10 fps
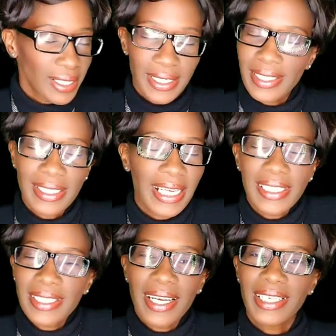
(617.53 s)
he's just like
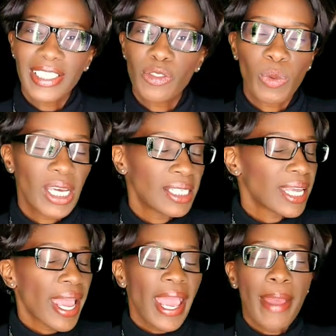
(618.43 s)
stuck in his
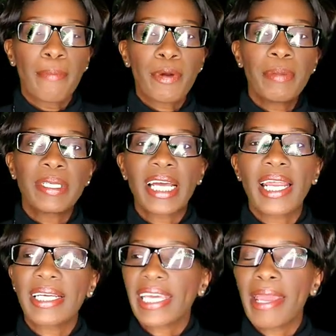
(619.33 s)
ways. And prima
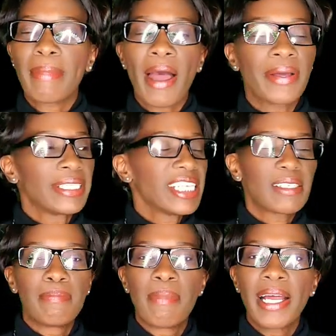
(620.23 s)
donna came out in
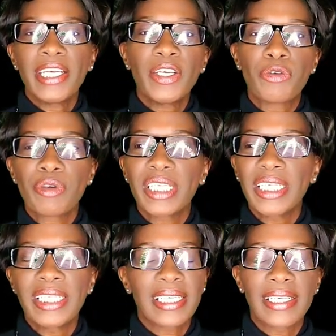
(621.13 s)
this money
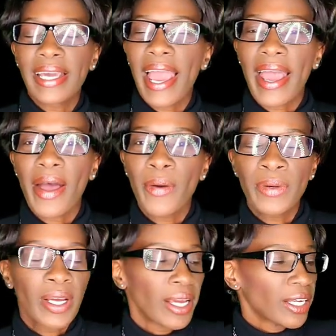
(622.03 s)
green
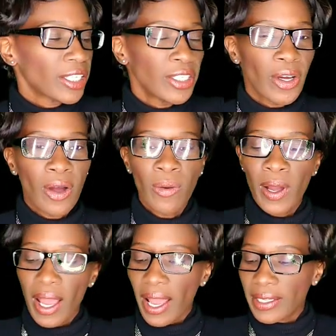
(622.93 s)
gown, you
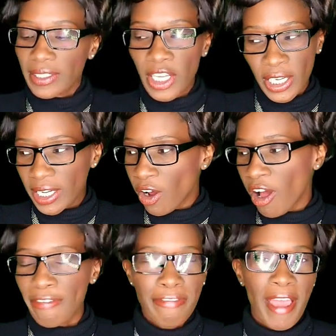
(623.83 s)
know, looking
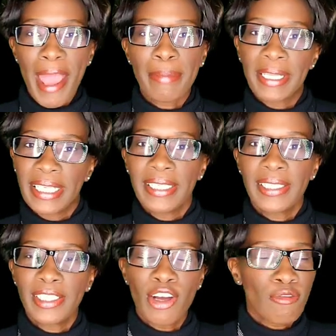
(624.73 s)
all
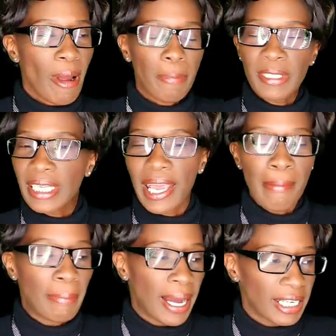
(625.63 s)
fabulous, you know,
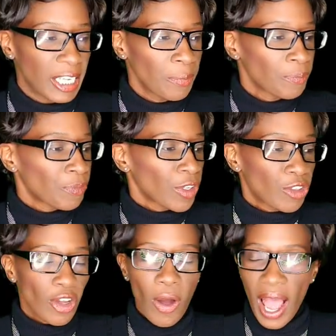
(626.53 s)
representing money.
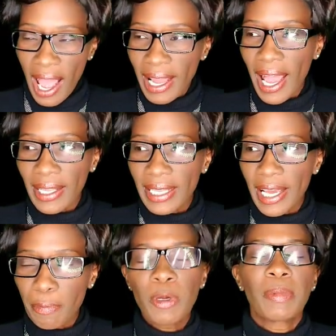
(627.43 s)
So I, I
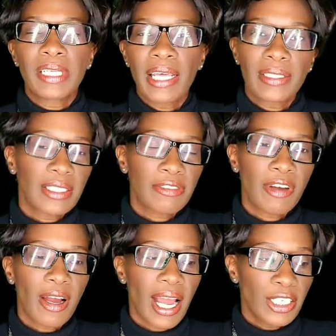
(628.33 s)
like prima donna this
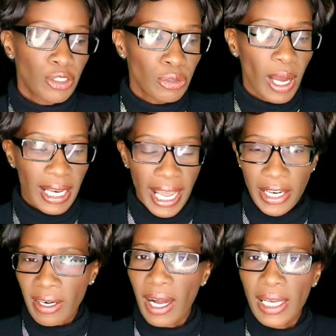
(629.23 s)
far. I do. I
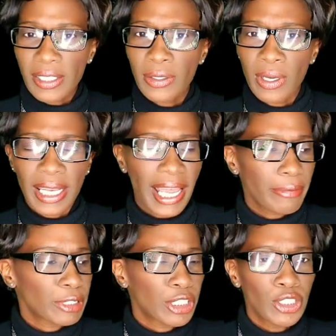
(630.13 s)
like her hustle. I
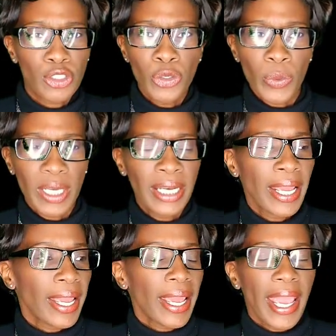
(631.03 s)
like what she's doing.
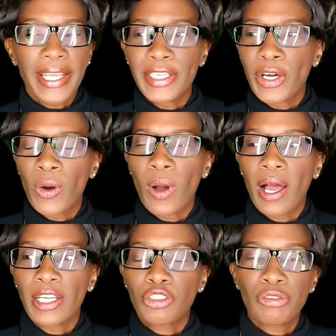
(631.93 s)
And you know,
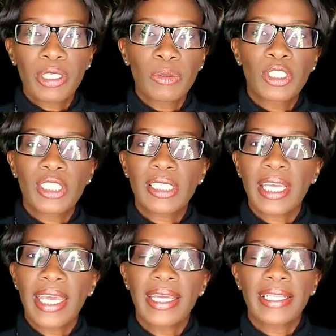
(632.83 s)
uh, Trick was just
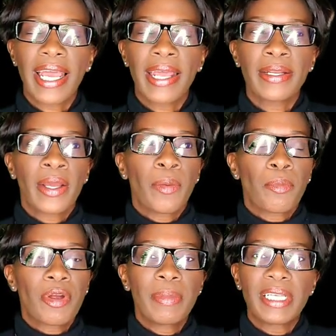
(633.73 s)
saying that.
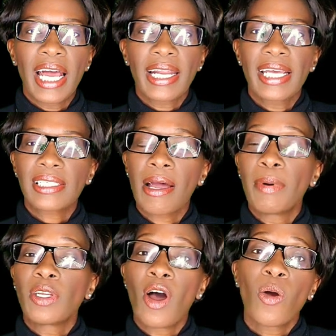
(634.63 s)
Prima Donna has
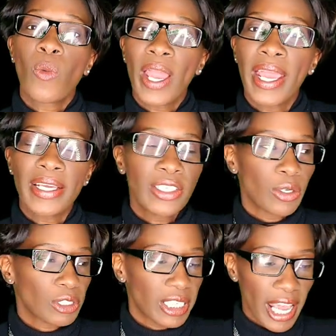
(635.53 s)
come a long way. You
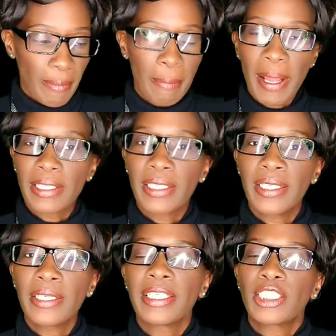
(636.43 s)
know, she came up out the
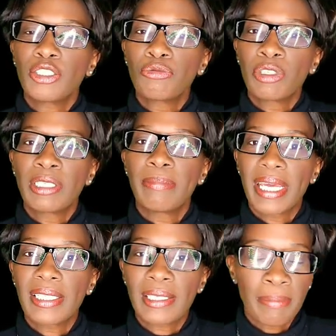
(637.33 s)
hood and she really
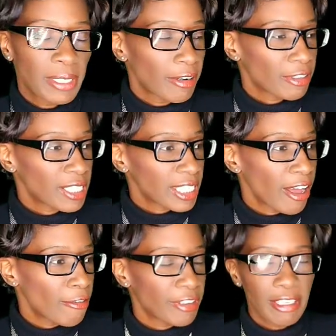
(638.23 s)
made something of
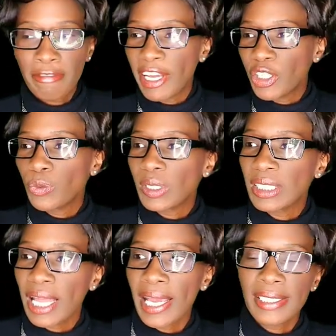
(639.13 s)
herself and the venue
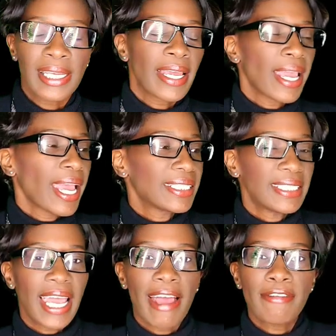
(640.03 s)
was nice and
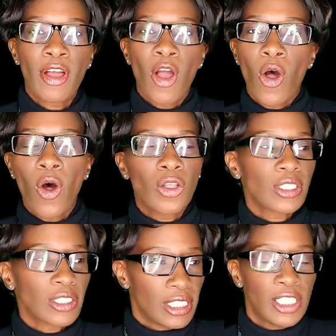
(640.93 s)
she have
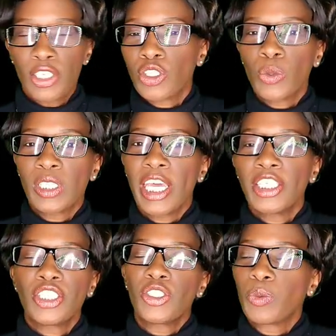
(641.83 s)
all these
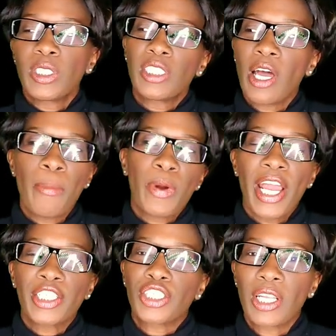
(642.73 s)
associations with these
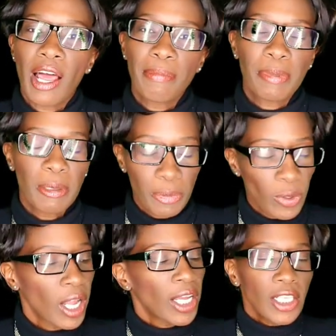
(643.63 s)
upper echelon
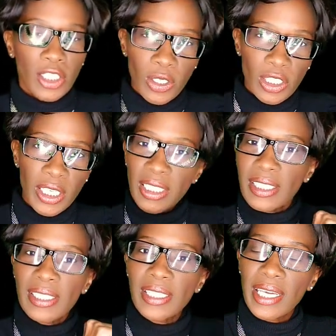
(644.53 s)
people. So it's good
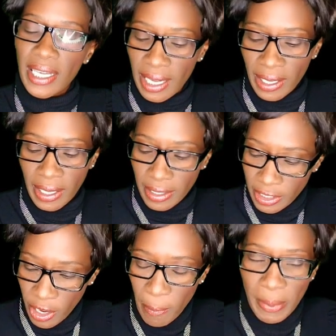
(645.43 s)
to see
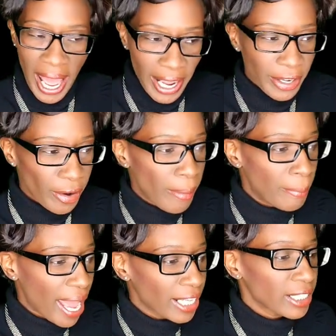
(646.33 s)
you know, black girl
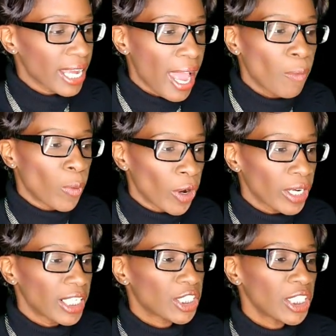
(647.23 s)
magic at
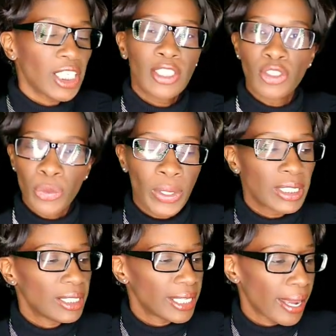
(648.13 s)
work and she is
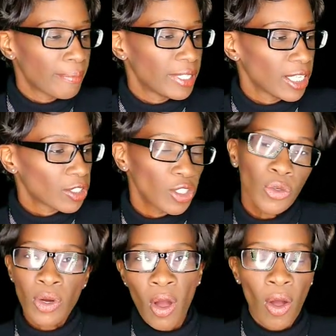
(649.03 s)
doing the damn thing. So
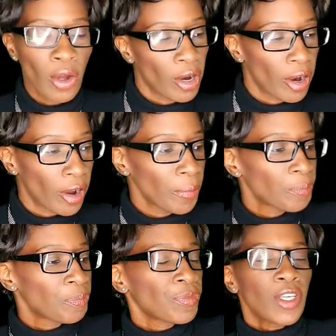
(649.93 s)
you go on,
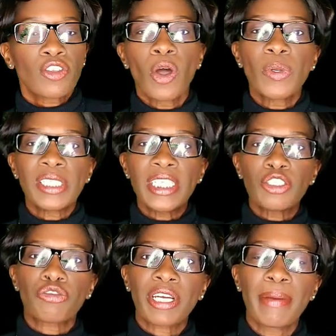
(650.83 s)
girl. So we see
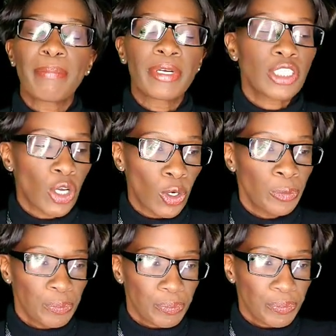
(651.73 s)
Trick and
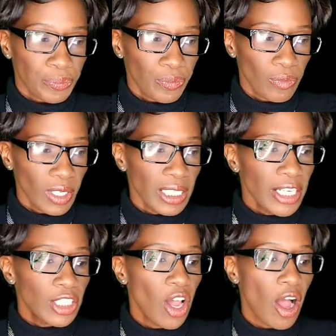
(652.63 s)
Briscoe,
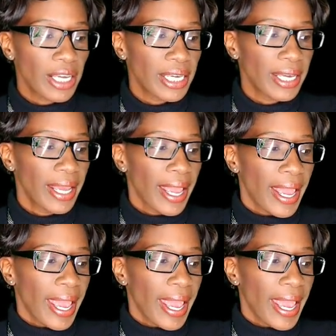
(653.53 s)
they're talking.